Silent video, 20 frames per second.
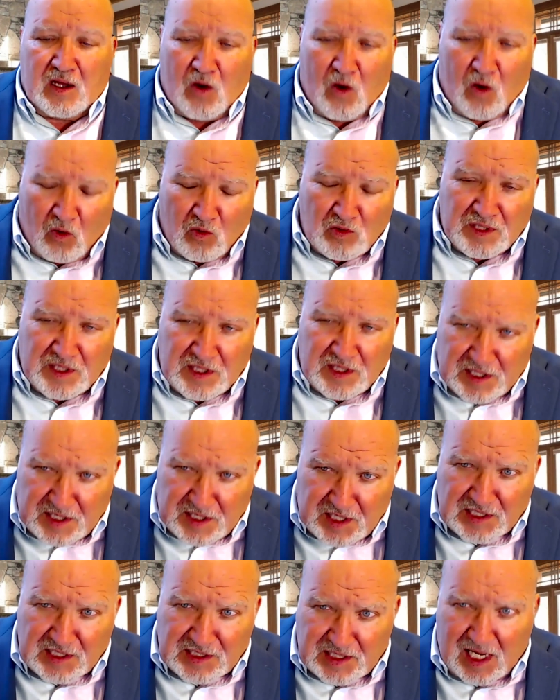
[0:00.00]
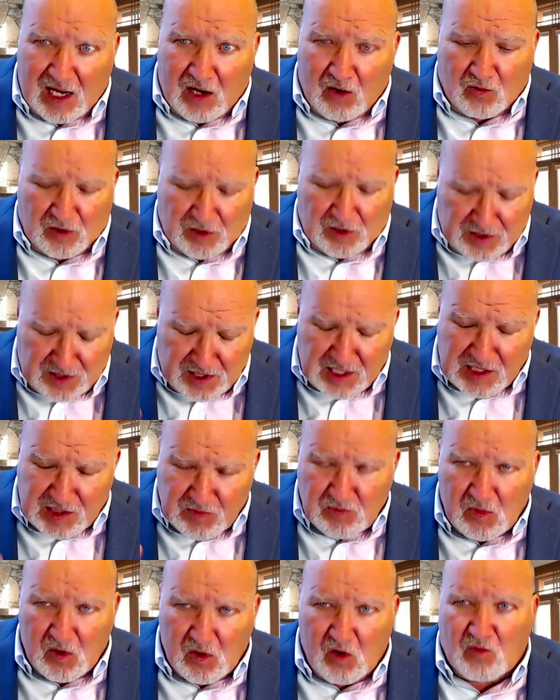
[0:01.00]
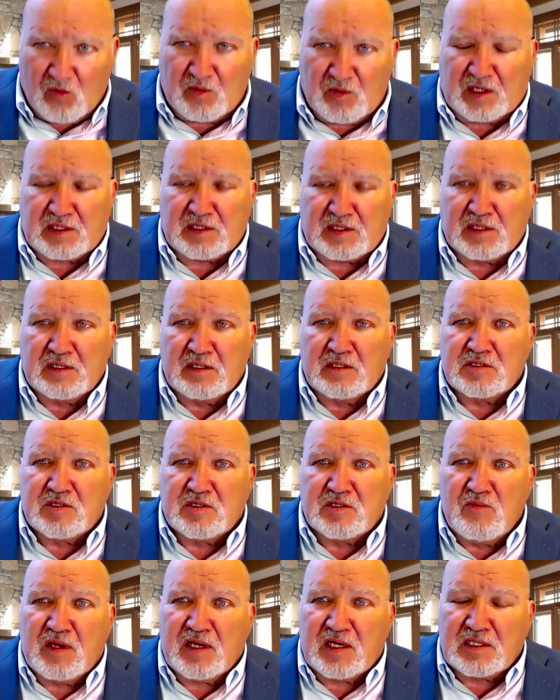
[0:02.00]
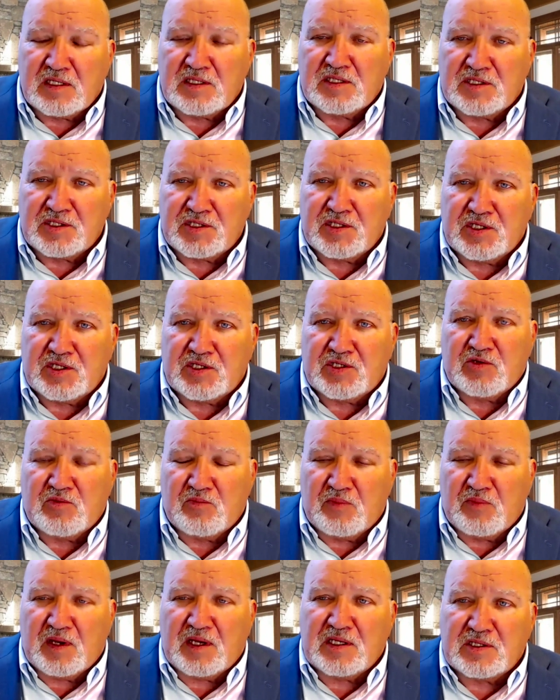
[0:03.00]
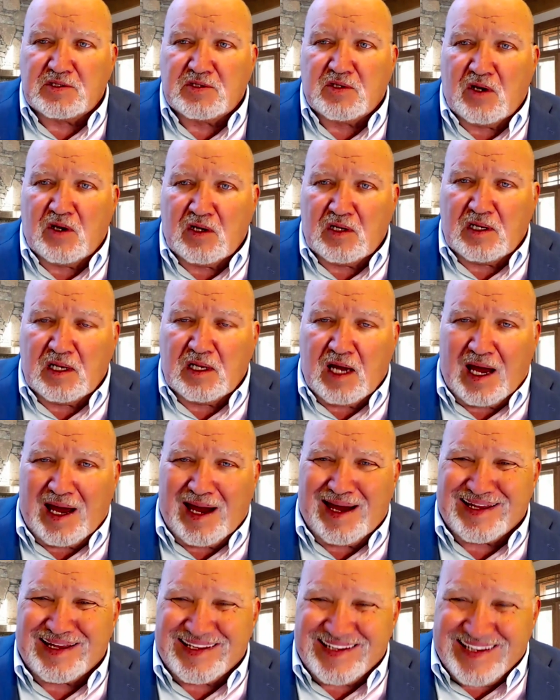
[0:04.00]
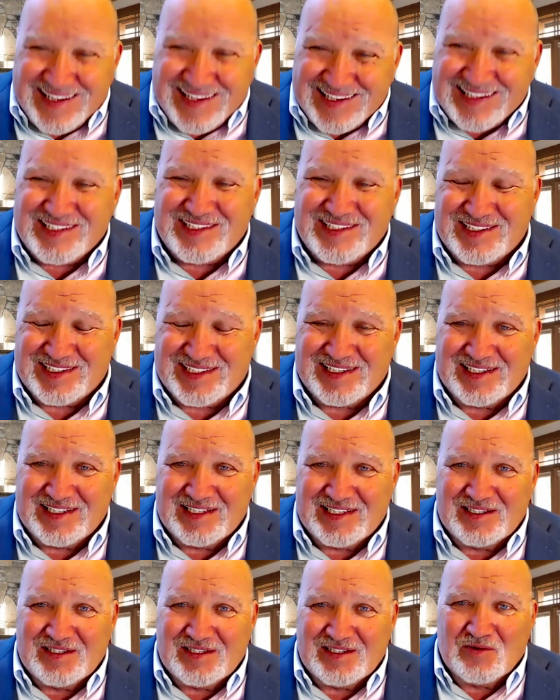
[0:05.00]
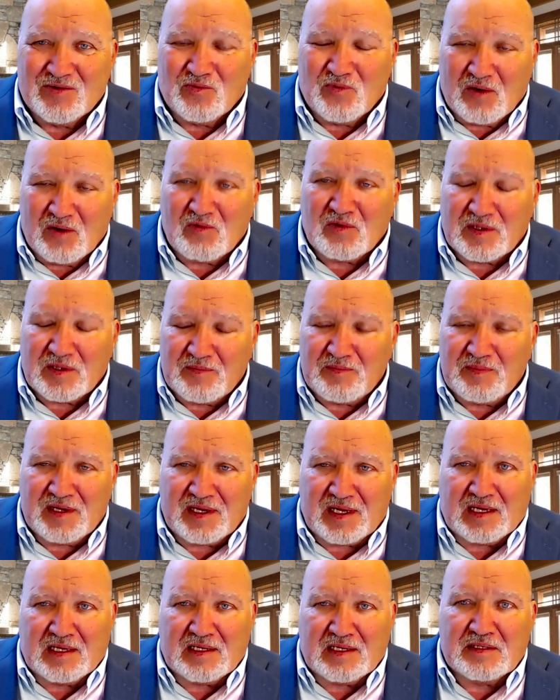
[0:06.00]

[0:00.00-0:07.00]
only this hour, this moment, to make a decision based on kids, what would it be?